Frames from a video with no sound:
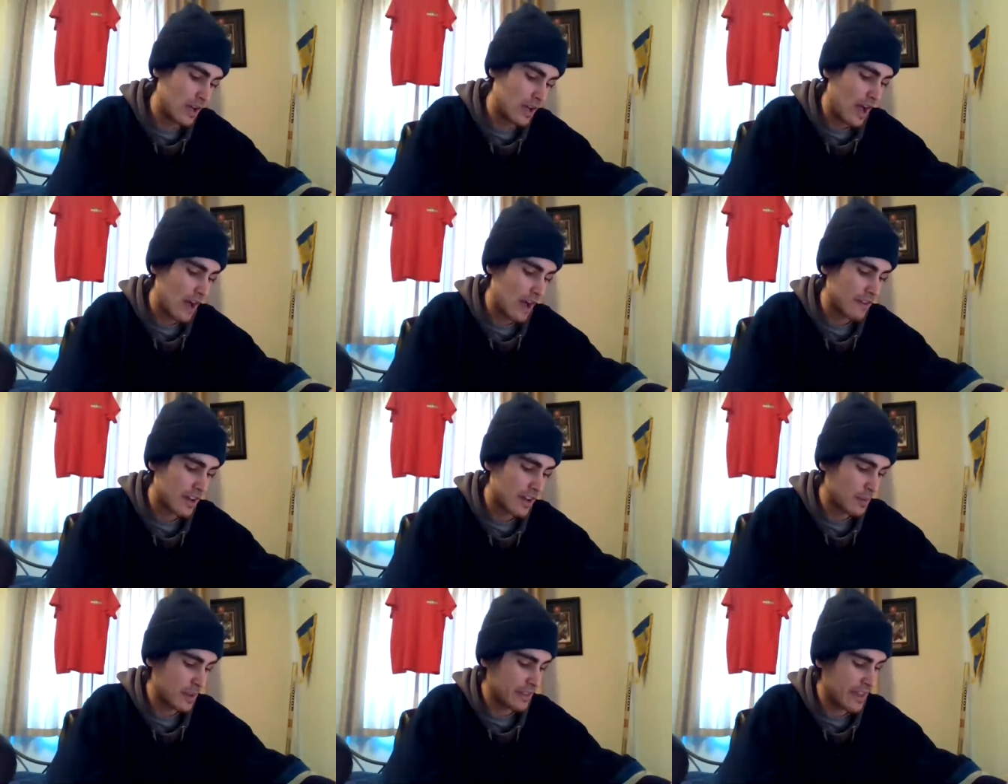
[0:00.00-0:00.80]
I
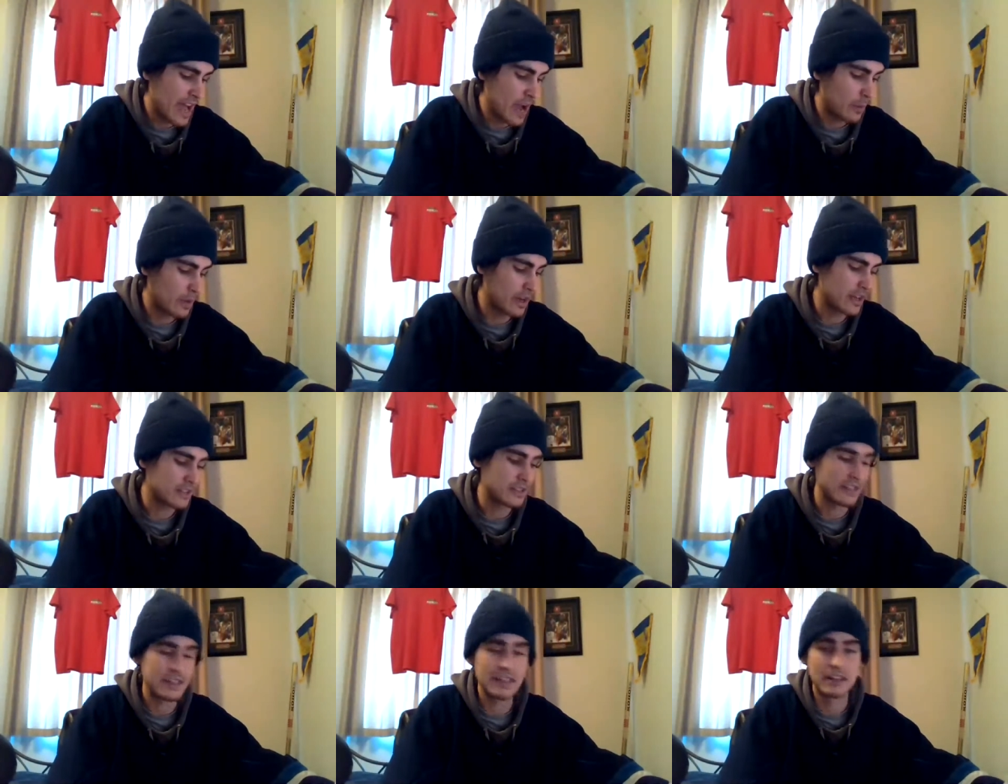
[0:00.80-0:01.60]
recommend that one. I
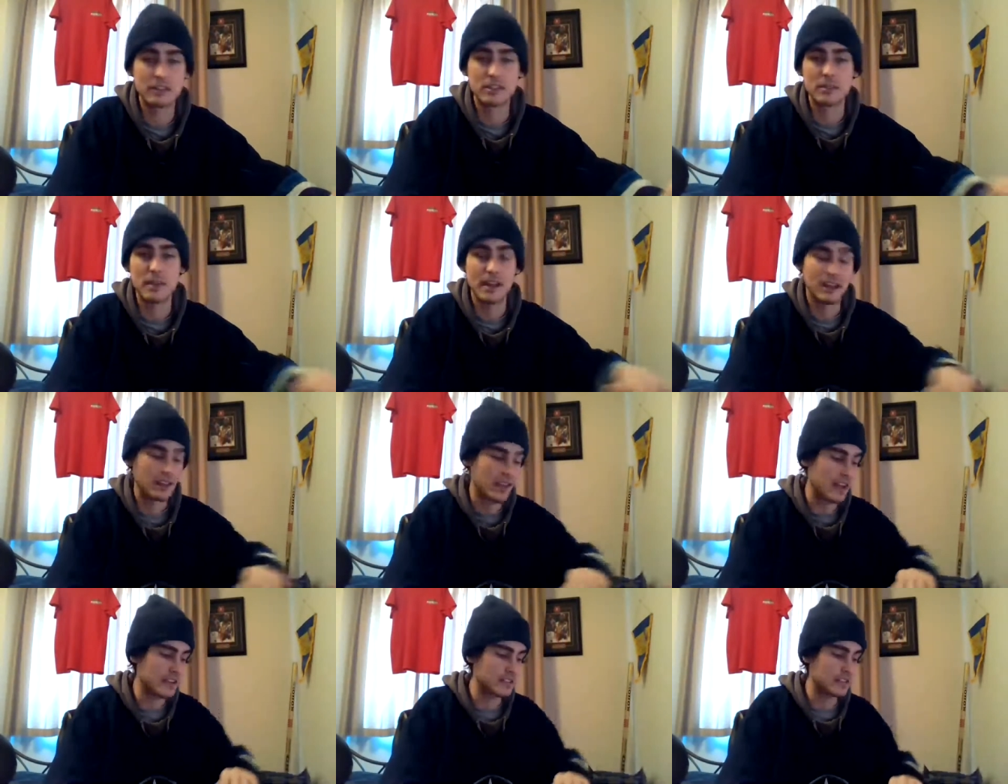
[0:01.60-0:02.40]
sent that out to my
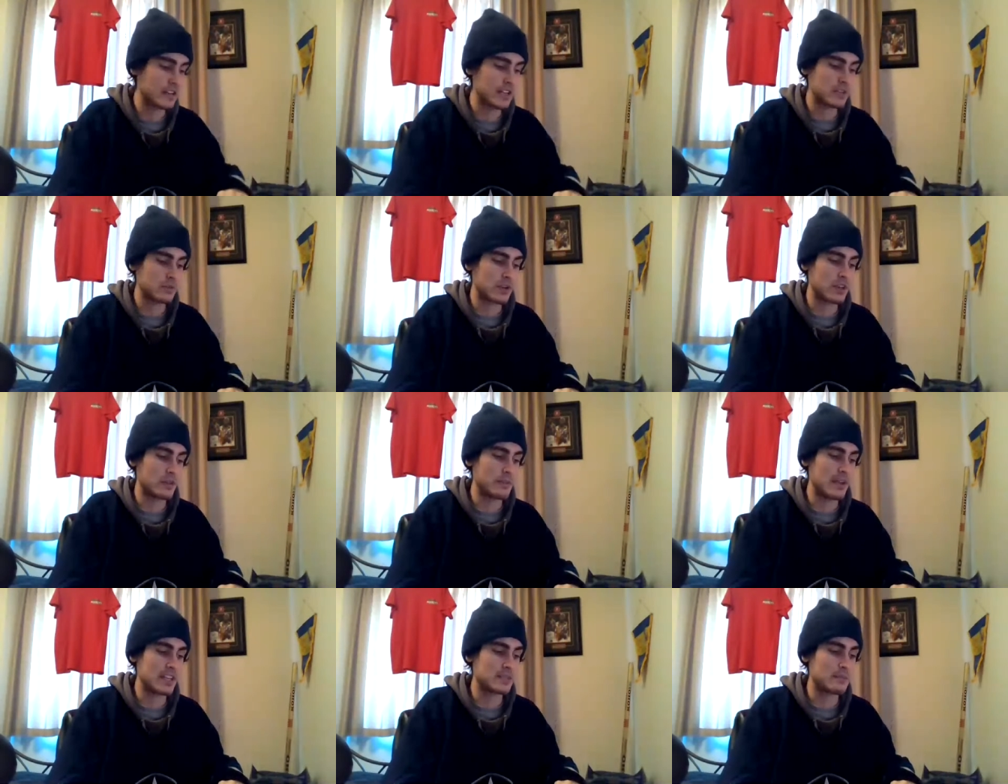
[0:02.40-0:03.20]
clients there as one of the
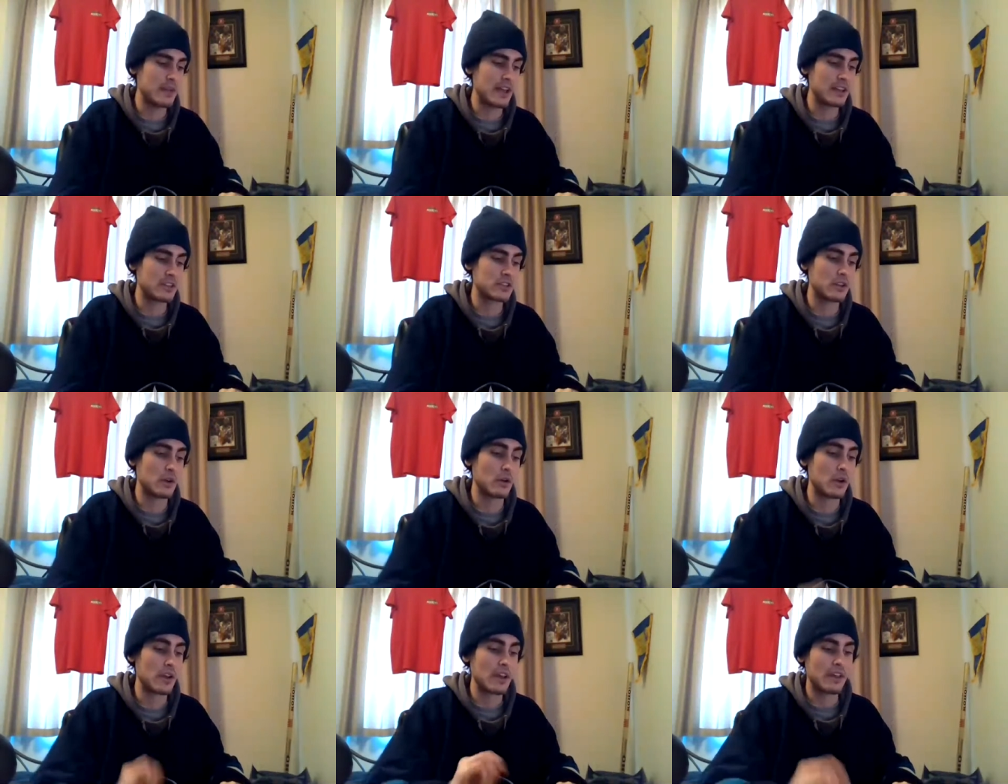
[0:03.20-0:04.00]
best bets. So
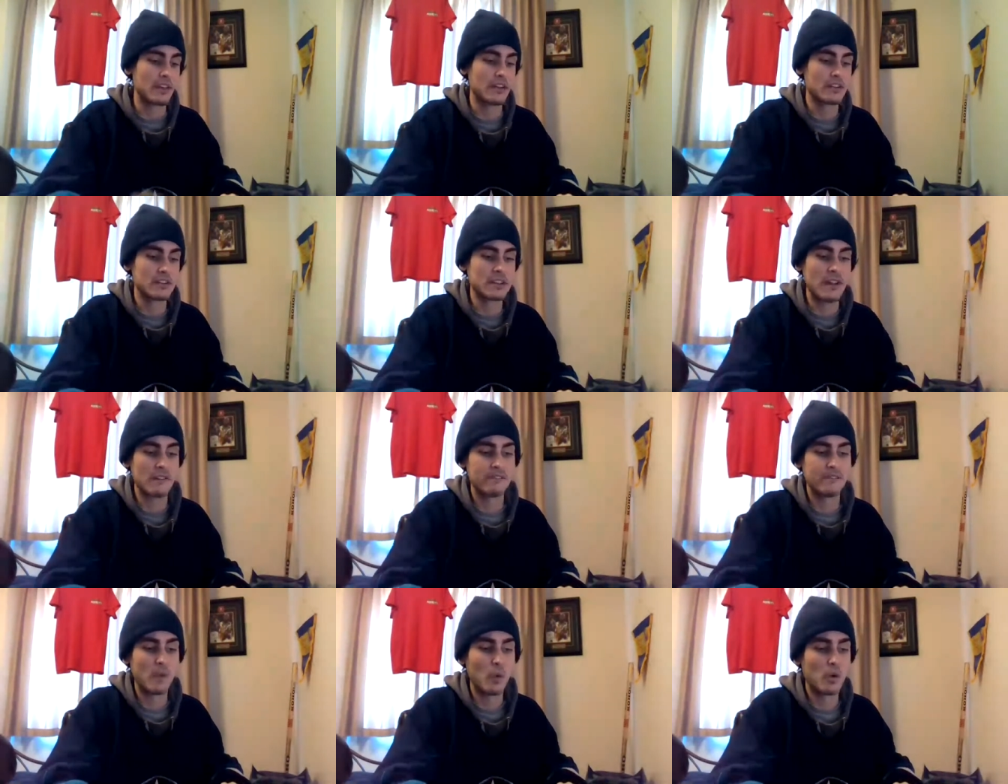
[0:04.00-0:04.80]
there's now
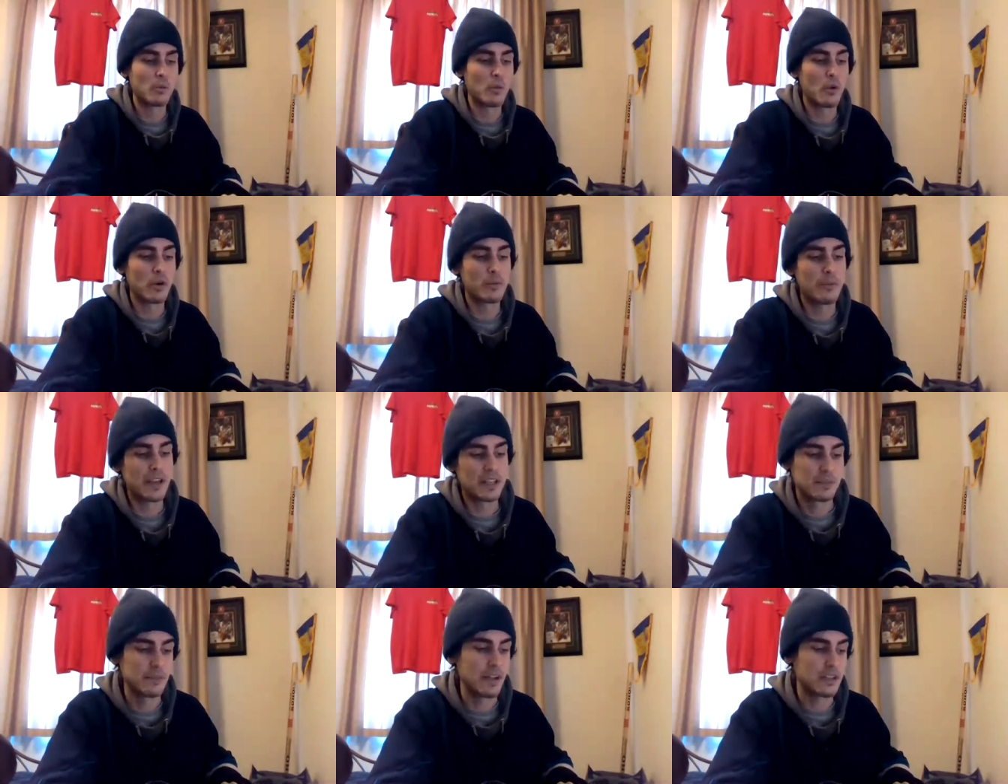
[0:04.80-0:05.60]
4 more
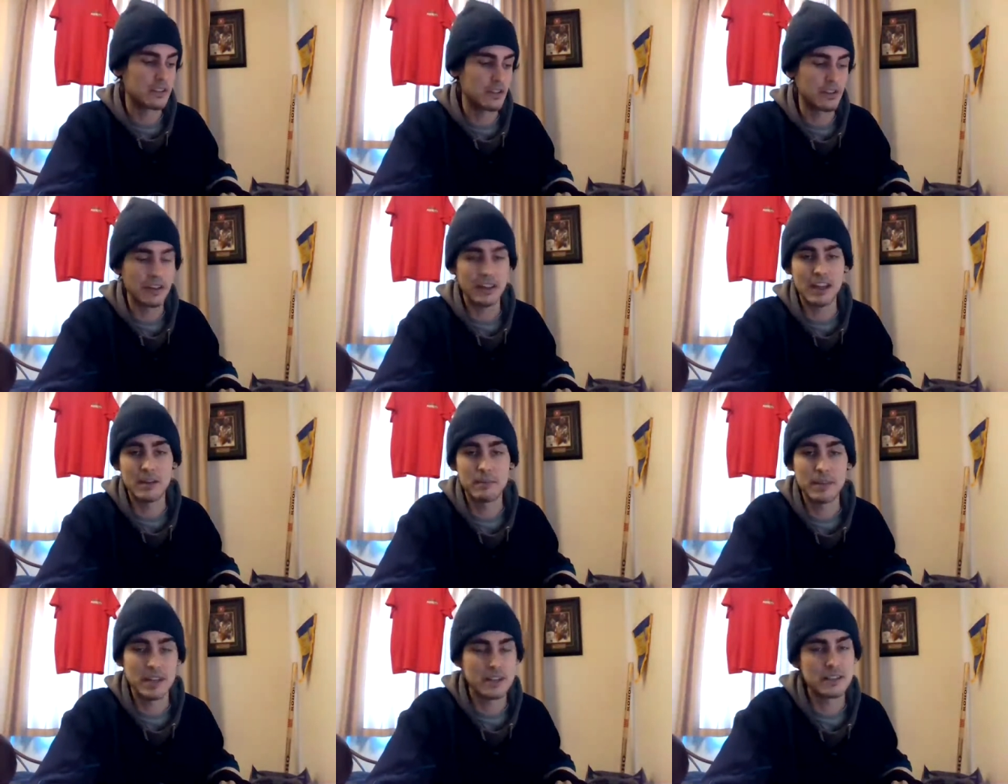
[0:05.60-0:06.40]
best bets you can get at
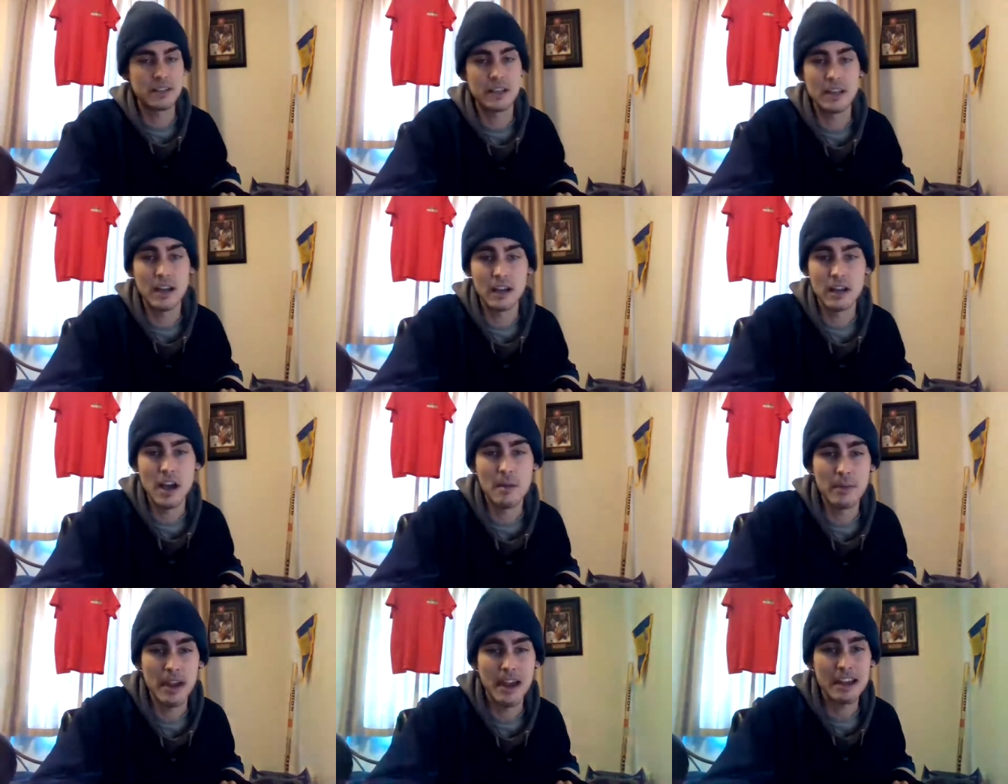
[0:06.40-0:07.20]
pickcity.com,
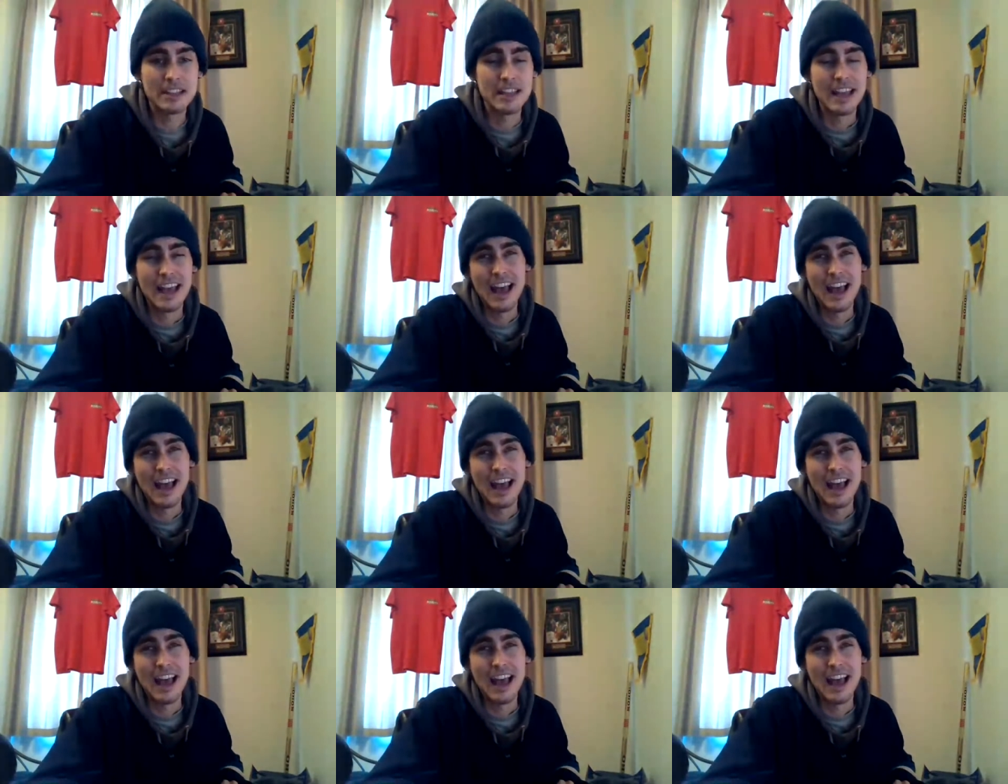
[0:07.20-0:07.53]
guys.